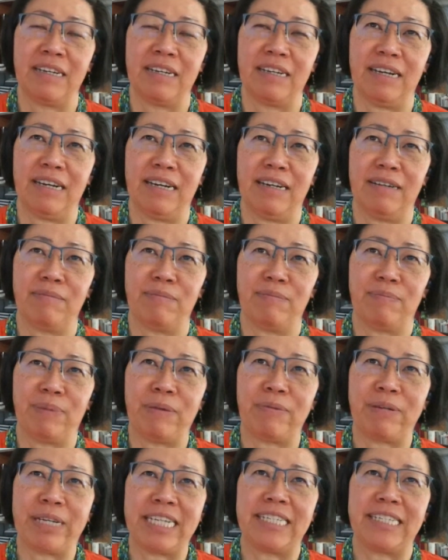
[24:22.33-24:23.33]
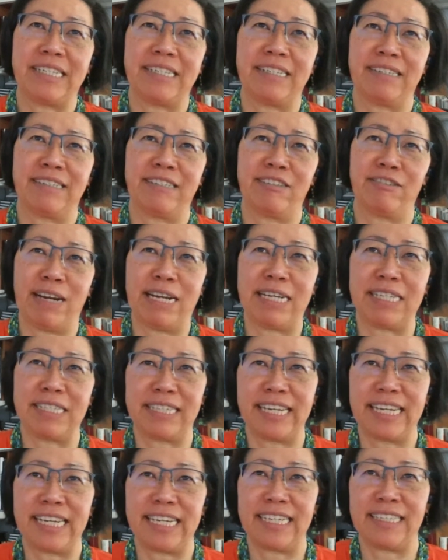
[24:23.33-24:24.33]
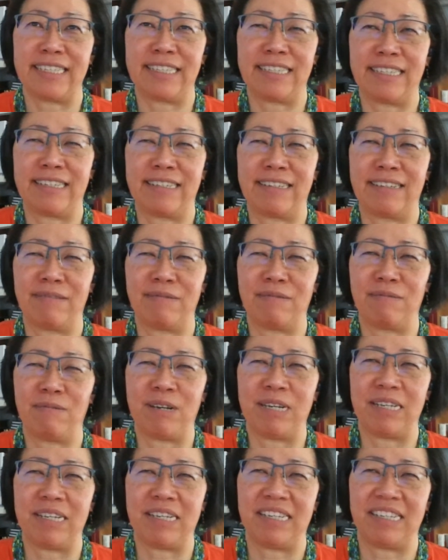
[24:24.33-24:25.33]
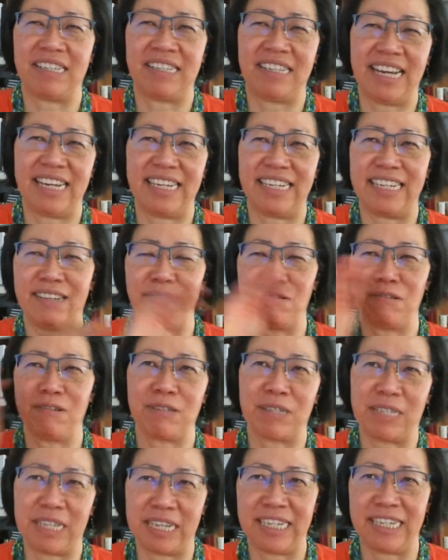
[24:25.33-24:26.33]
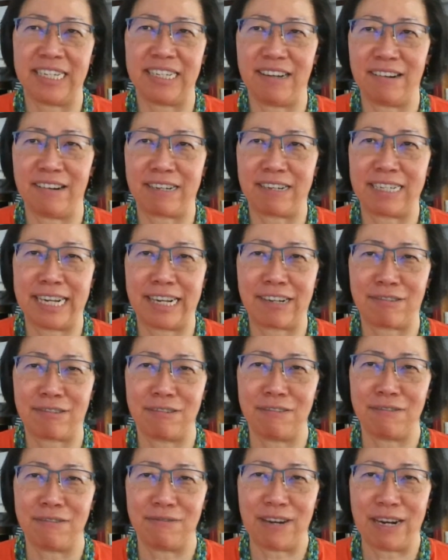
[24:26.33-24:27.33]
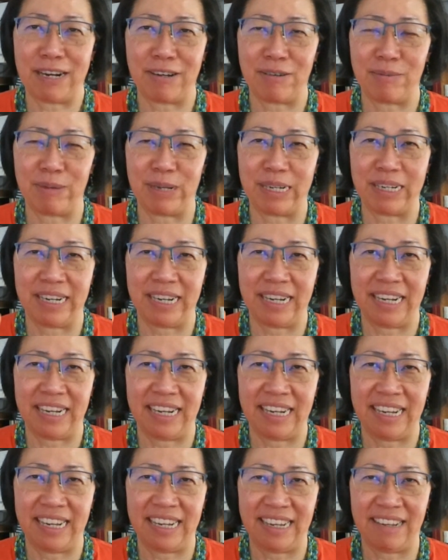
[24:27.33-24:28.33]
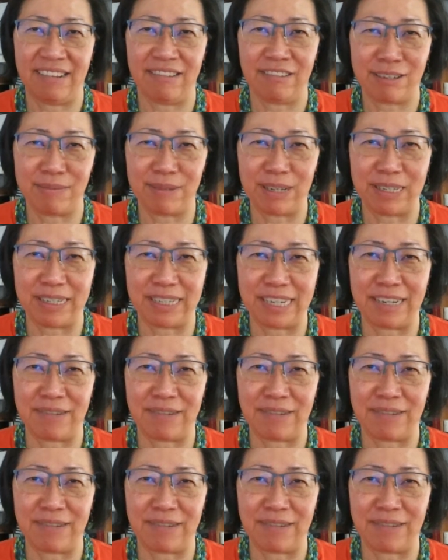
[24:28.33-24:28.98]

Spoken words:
but we could translate to what that equals in an architectural environment ultimately,